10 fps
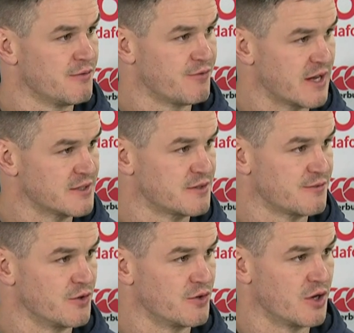France a
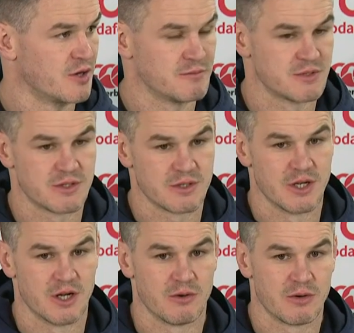few times. You
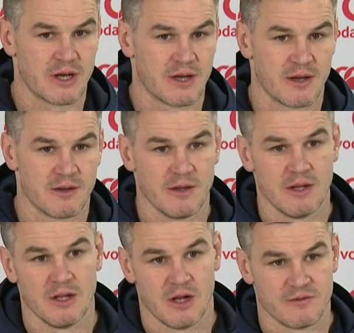know, uh,
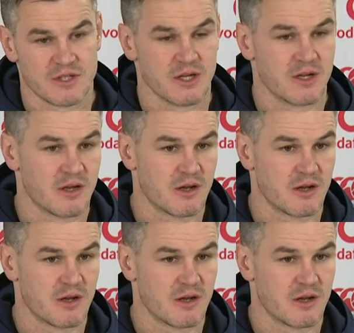obviously